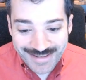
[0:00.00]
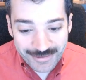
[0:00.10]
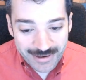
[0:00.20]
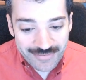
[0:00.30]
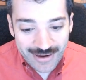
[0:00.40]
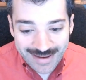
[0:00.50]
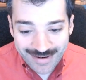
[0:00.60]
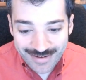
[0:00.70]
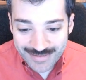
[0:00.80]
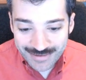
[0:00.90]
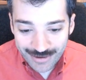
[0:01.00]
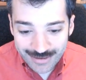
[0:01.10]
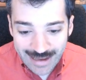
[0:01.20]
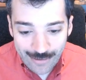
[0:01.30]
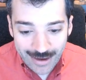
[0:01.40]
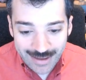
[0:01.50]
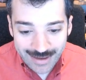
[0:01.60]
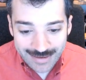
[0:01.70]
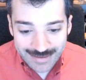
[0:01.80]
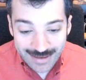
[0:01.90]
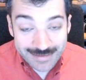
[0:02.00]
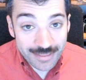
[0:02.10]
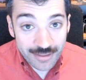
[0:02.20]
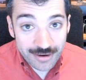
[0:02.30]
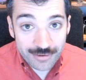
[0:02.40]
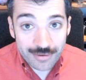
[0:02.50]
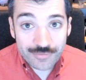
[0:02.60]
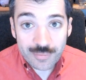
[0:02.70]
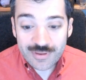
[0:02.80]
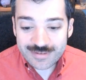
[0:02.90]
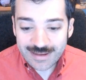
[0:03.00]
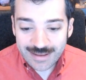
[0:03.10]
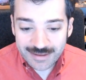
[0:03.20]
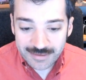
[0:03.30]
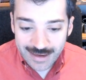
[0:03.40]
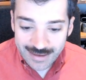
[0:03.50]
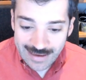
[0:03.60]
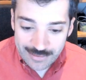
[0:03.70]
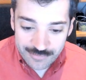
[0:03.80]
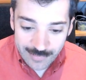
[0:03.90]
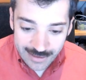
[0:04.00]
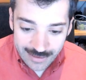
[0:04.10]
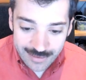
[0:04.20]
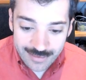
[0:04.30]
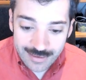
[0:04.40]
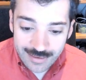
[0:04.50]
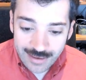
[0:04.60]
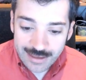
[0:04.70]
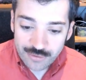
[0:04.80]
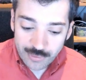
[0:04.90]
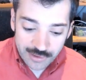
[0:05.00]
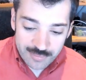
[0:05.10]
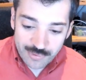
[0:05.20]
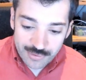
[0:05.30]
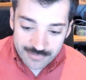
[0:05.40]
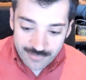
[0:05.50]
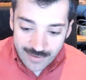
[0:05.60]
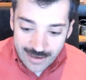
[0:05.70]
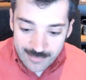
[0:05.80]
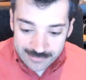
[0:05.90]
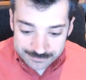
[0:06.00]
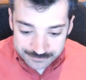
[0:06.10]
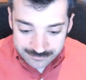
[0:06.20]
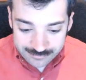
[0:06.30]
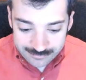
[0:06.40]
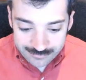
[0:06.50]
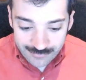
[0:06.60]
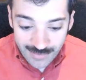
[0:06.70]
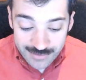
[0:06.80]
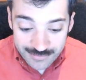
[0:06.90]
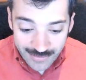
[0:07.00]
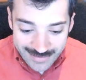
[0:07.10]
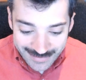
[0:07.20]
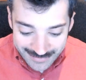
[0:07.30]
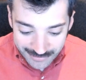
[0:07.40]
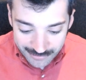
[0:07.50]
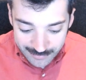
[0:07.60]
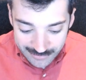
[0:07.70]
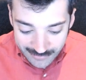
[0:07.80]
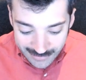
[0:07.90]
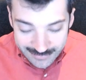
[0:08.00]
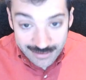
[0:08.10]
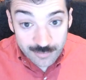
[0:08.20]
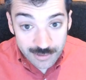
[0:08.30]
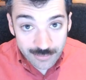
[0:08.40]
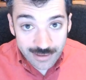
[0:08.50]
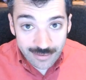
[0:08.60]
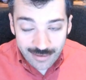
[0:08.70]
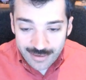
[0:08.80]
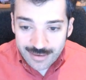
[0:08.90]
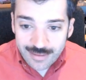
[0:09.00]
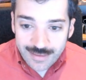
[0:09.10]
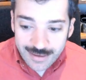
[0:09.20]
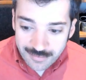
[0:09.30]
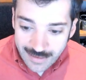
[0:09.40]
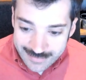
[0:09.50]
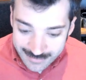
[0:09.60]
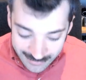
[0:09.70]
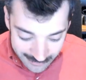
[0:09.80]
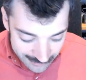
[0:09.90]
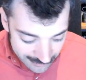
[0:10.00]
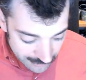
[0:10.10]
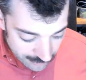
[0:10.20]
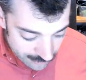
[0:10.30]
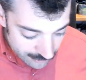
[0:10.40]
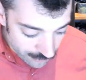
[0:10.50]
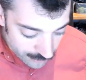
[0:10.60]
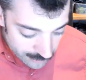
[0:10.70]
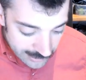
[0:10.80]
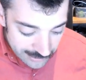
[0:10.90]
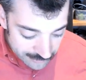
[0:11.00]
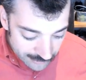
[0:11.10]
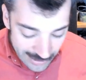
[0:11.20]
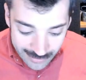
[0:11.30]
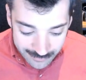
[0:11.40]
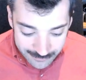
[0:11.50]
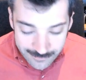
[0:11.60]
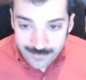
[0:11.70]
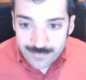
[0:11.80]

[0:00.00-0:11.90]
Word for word: So whenever I hear the song, now I can't get the girl from the stinking lake out of my head, and it really improves the vibe. So that is a good bit of context when you hear that classic crooning track.